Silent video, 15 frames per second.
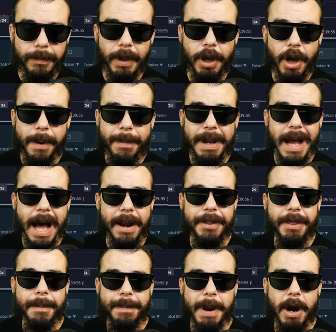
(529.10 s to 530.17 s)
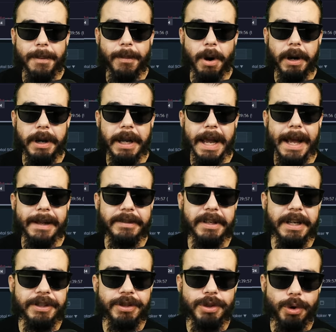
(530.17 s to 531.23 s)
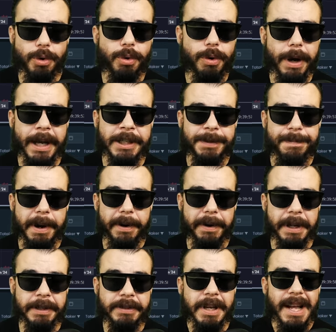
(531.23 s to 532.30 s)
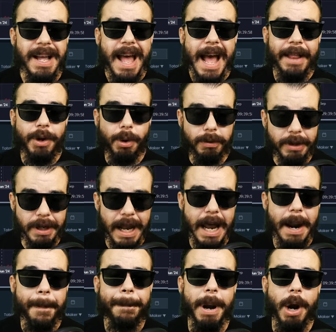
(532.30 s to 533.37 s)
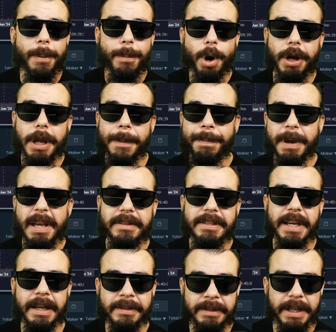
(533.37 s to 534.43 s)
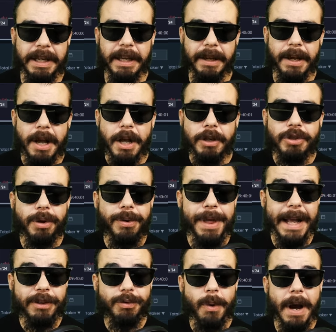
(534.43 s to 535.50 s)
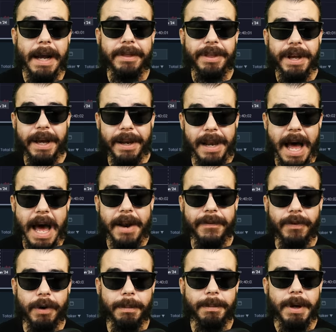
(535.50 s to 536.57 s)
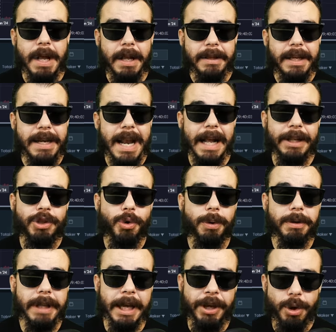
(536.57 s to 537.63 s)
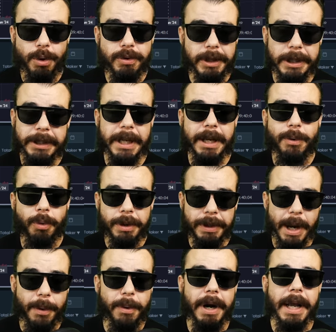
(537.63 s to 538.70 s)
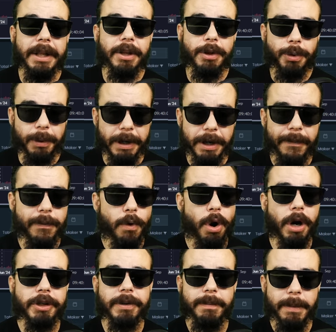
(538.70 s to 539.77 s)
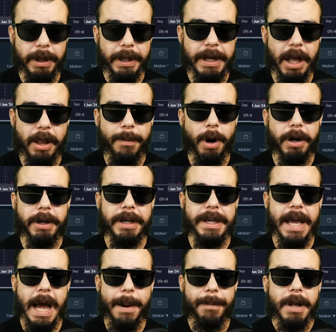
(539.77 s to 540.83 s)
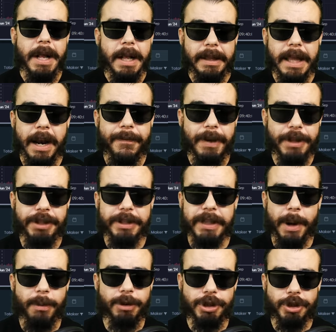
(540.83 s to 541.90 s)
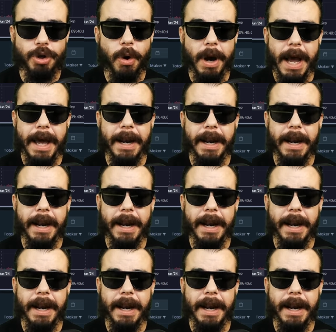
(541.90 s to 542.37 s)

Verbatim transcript: coming out of the bear market into this new experience, and there was a lot of bear market PTSD. So that's why I think a lot of them did not do what they usually did when they were in the $300 to $400 million market cap, that eventually they would just go ahead